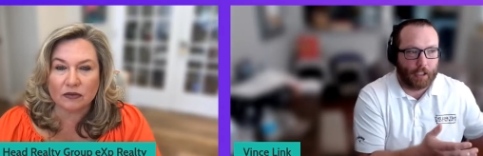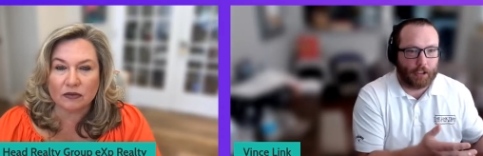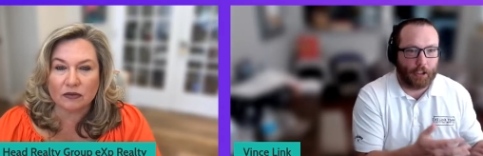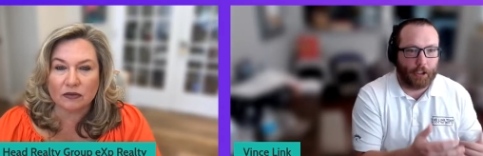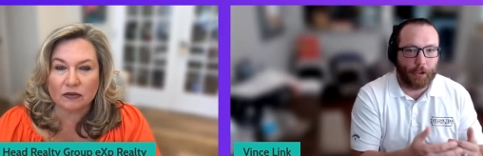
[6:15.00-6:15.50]

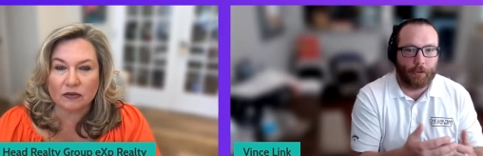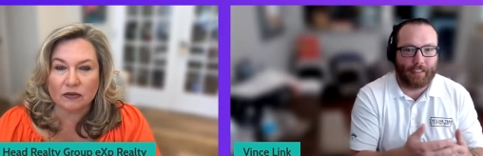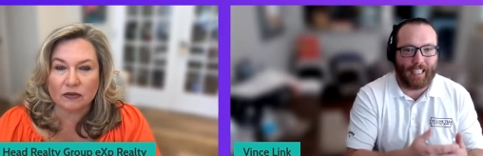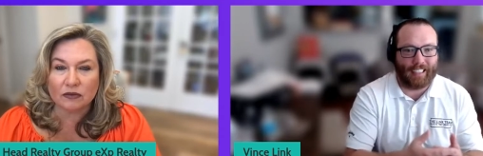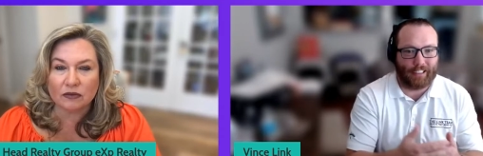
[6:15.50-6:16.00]
Speaker 1: to use
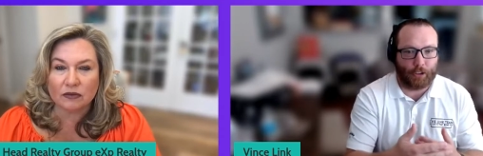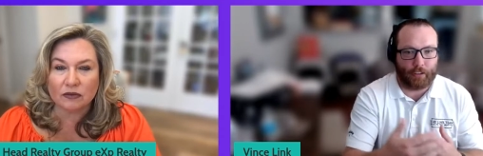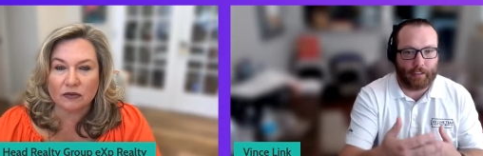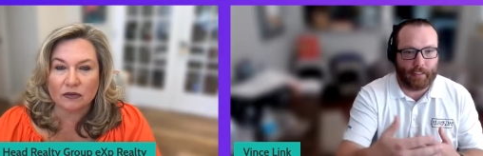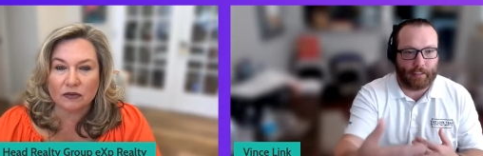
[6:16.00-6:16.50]
as your
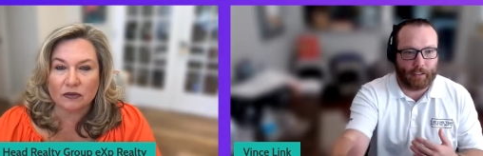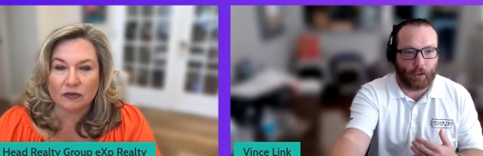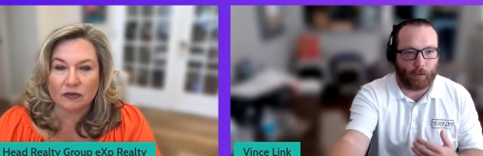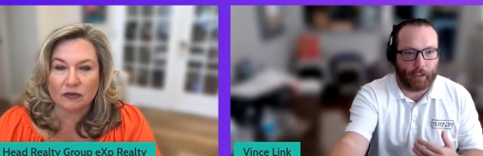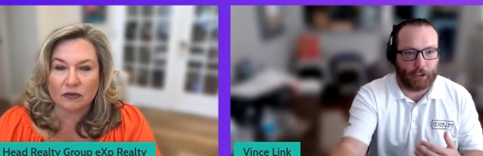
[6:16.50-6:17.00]

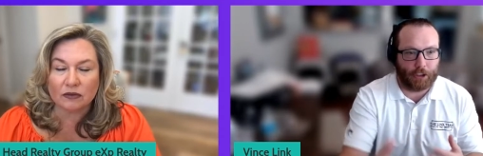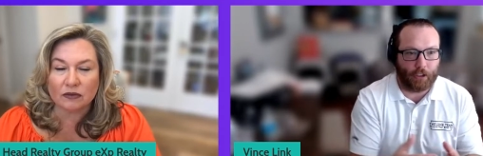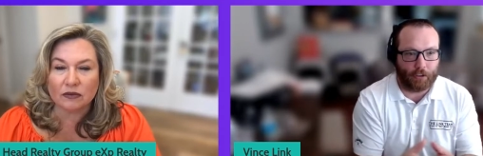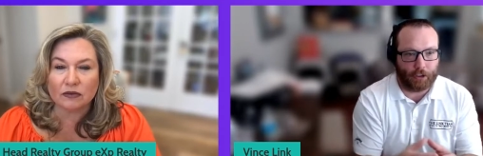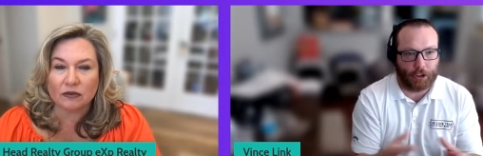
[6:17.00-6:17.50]
DSCR
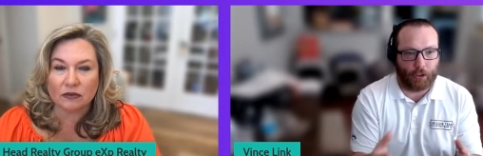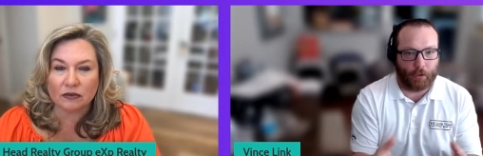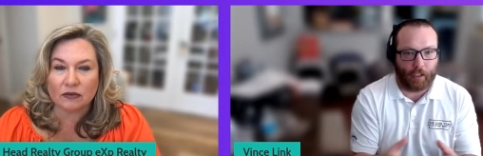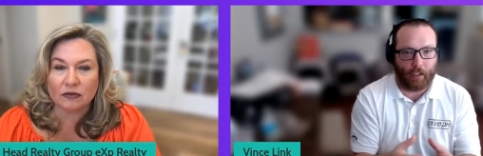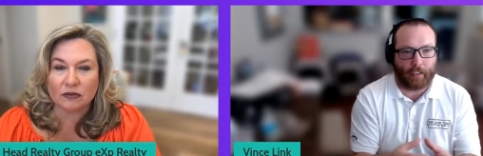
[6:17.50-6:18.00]
ratio to show
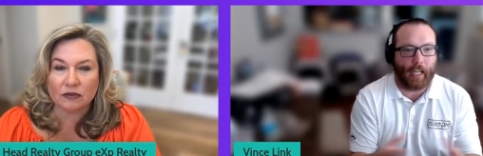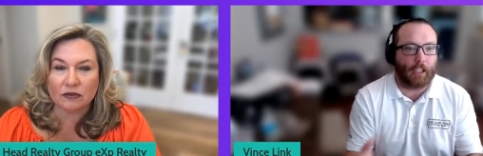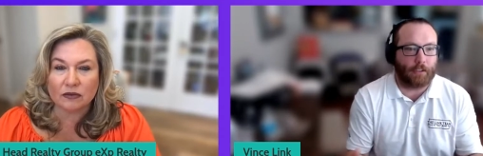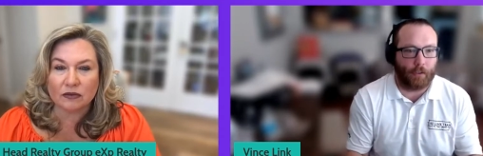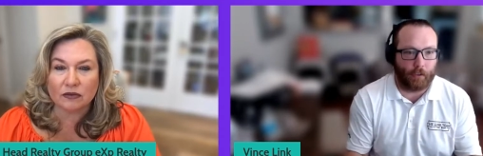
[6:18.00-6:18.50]
the
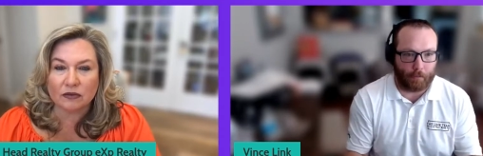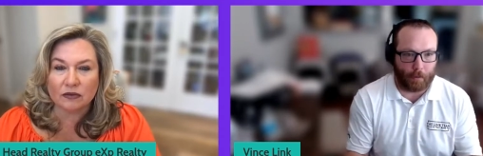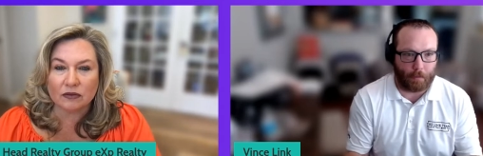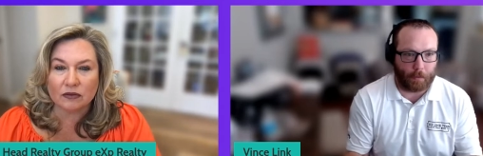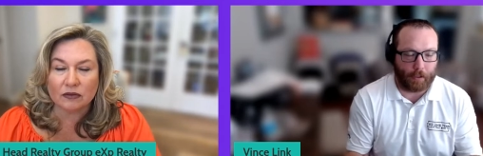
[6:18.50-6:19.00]
cash flowing of the
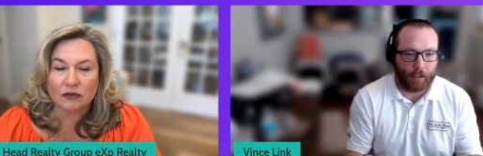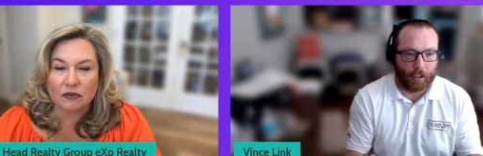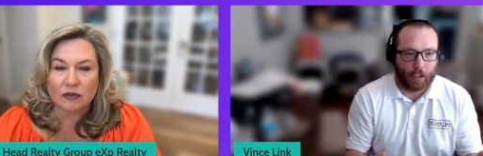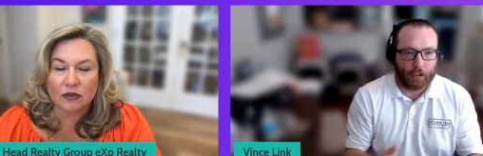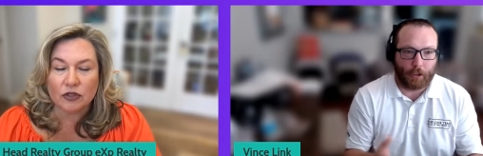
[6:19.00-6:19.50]
property.
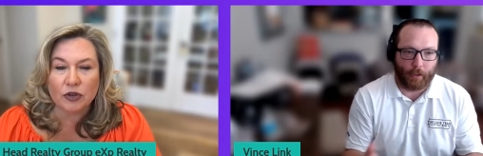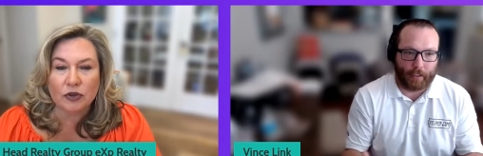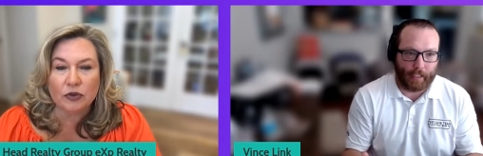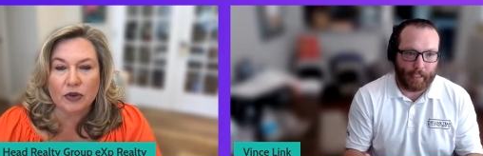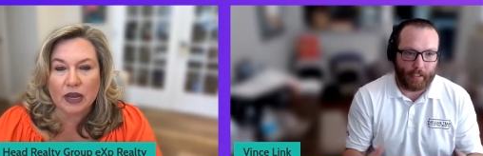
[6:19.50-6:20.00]
So, so
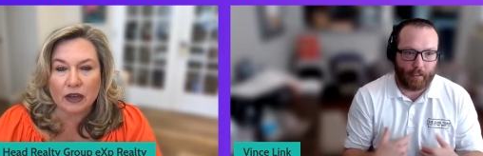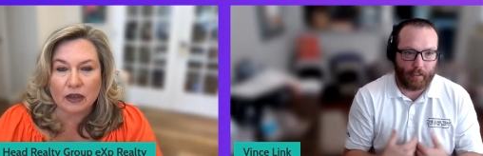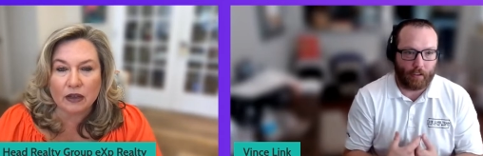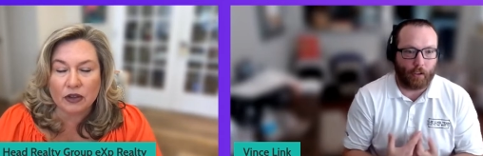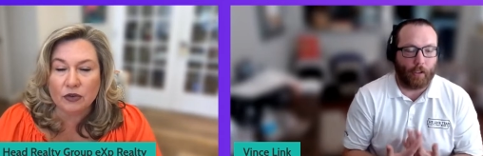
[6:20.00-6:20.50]
you, again,
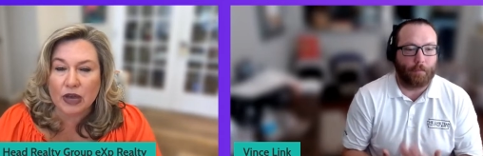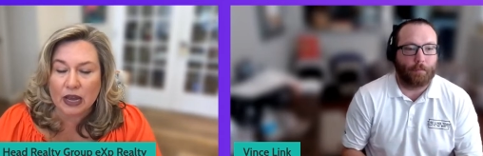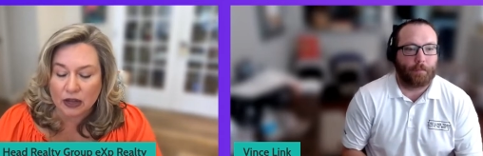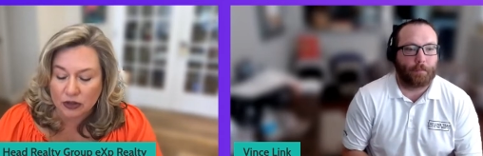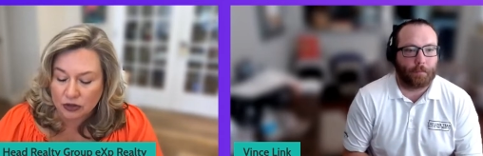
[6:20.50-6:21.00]
you okay.
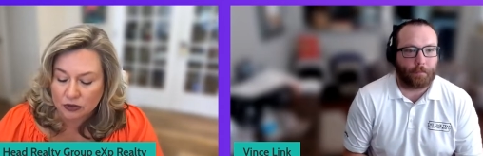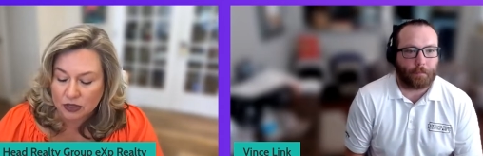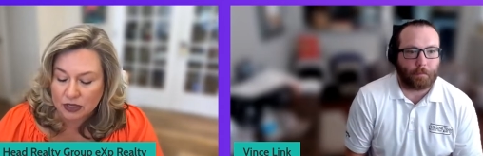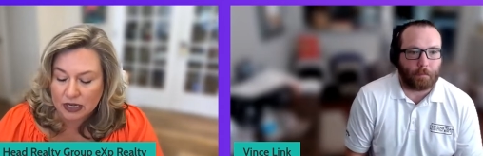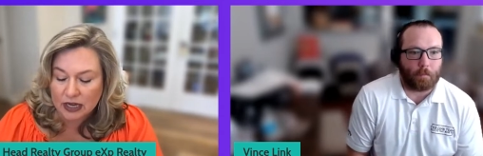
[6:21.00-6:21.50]
can
Speaker 2: use the
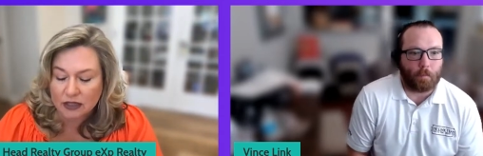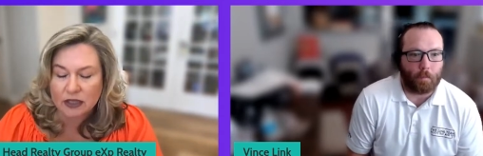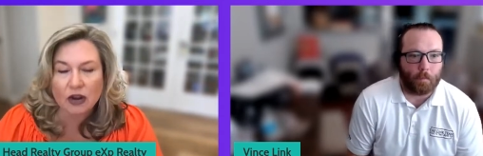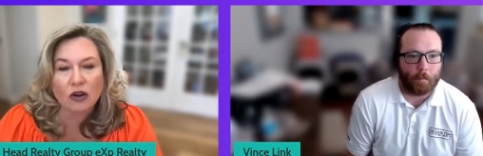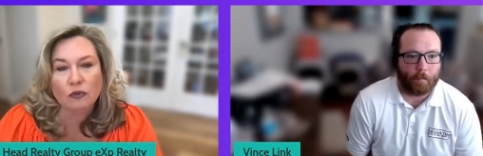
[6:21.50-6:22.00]

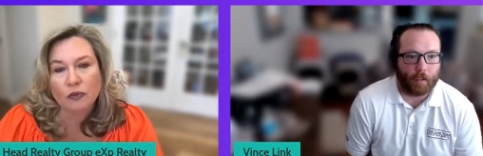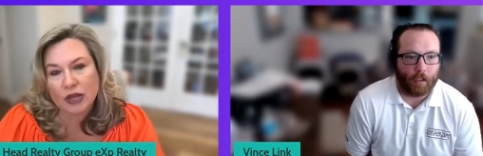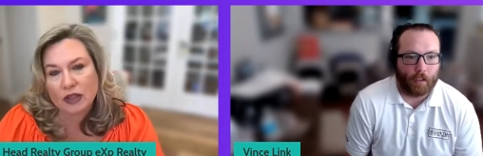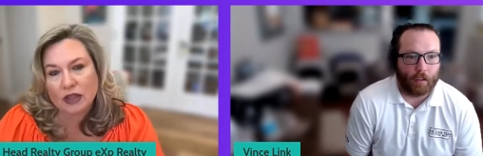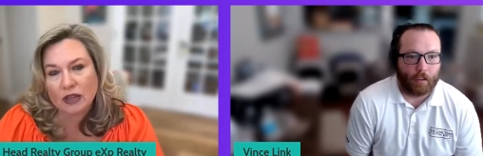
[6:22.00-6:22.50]
DSCR
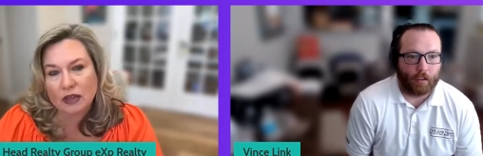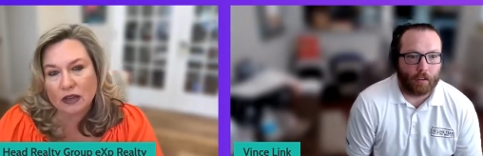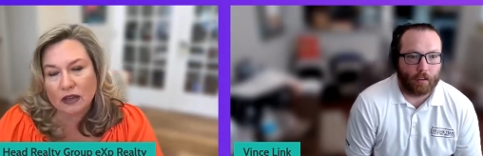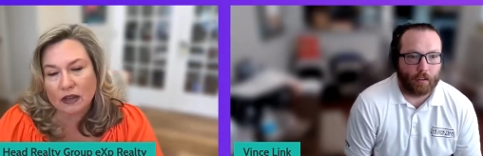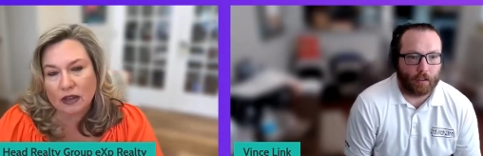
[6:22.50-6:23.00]
with the
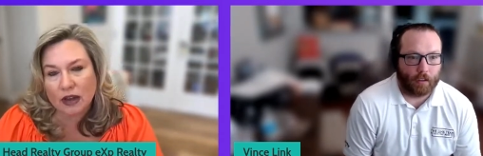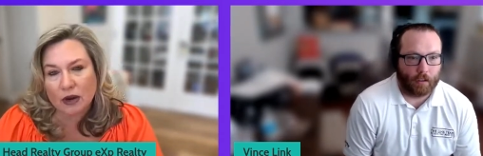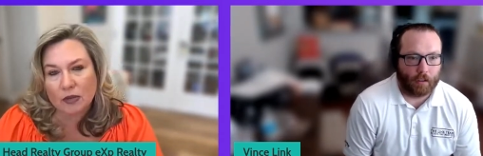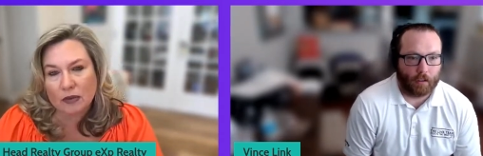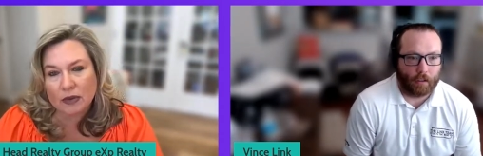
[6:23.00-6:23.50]
the
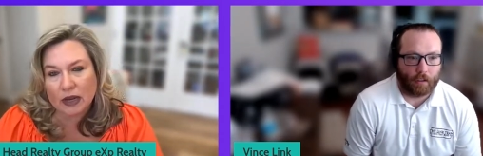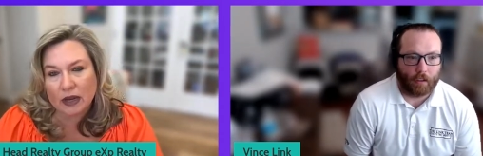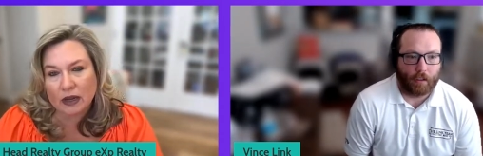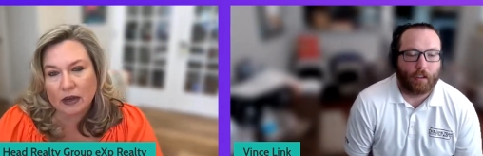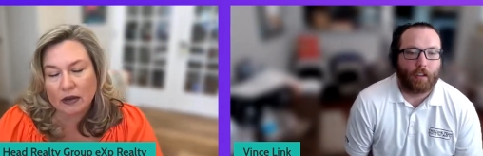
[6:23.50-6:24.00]

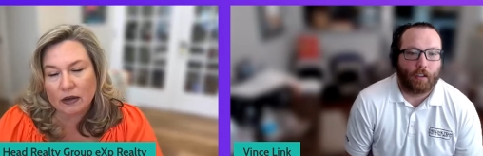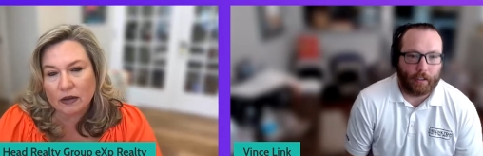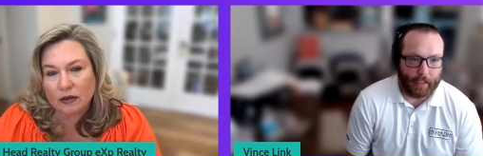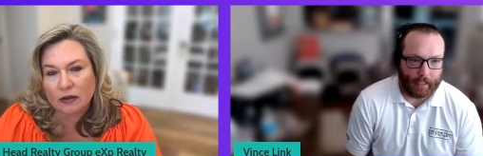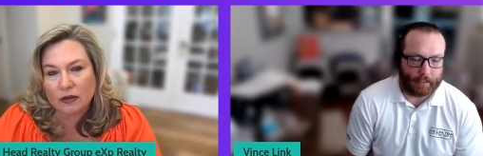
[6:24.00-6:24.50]
Airbnb.
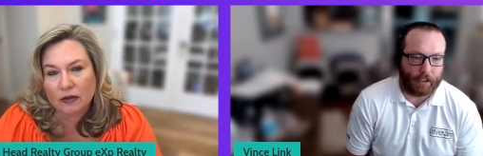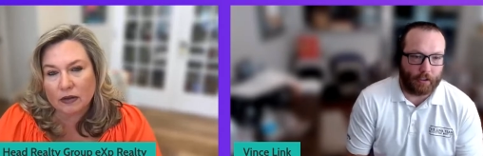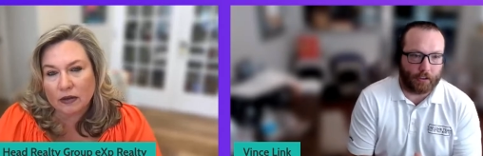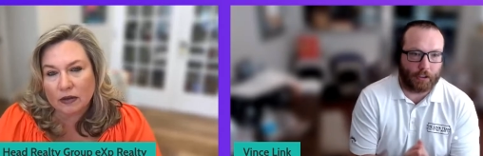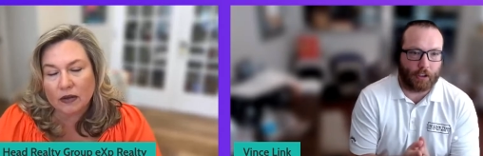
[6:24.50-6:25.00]
Speaker 1: Yes. So
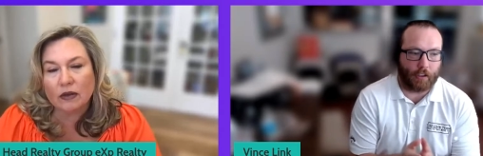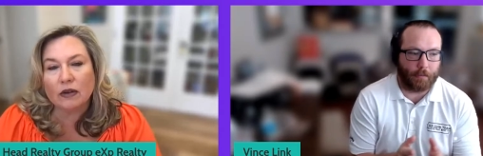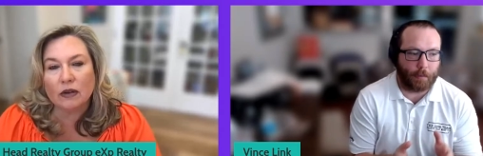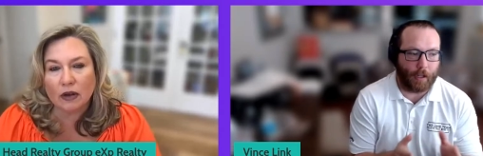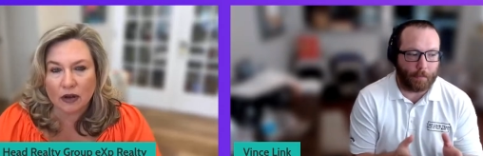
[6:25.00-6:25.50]
there's certain
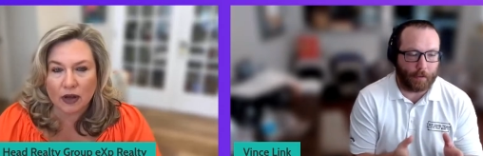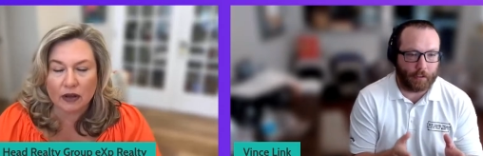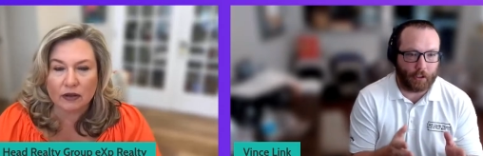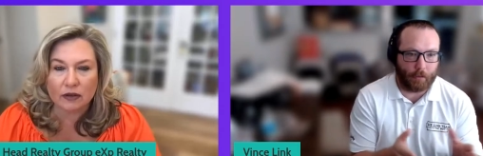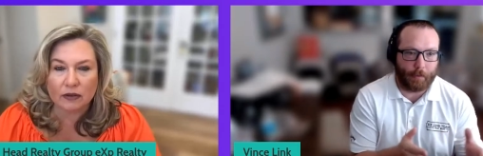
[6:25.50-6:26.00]
property,
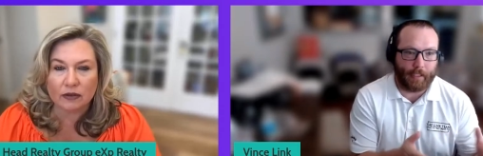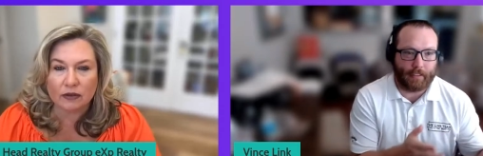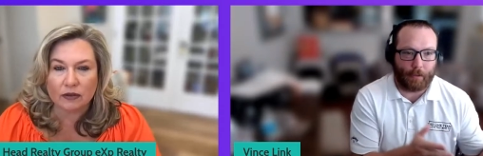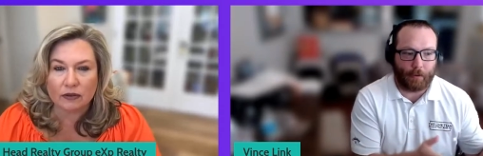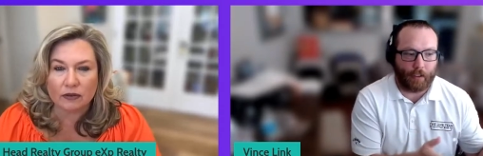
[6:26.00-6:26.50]
certain banks that will